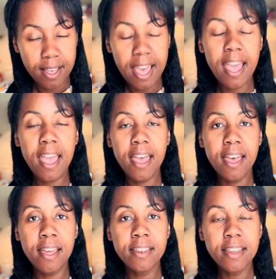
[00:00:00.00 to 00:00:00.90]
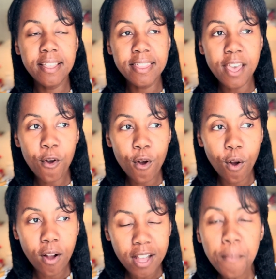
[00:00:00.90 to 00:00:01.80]
And there
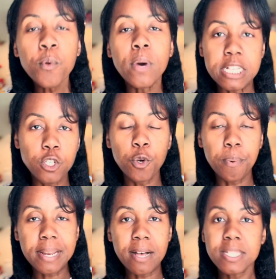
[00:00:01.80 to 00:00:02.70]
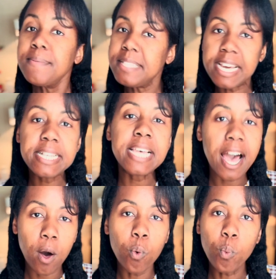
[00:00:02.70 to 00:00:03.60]
are a couple ways you could pronounce it, but that is
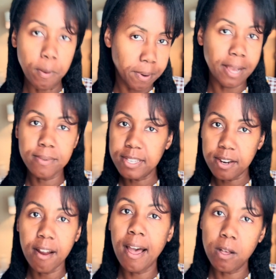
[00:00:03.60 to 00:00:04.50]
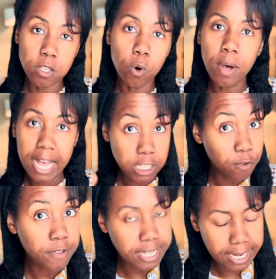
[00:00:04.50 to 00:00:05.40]
how we pronounce it in our household,
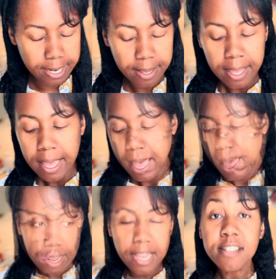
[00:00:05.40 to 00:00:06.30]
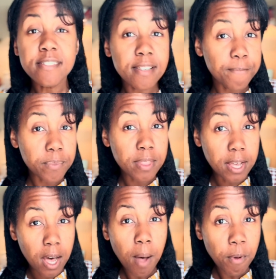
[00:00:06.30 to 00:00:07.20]
asafoetida. And it's the
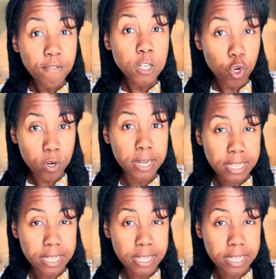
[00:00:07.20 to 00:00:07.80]
gum of a tree.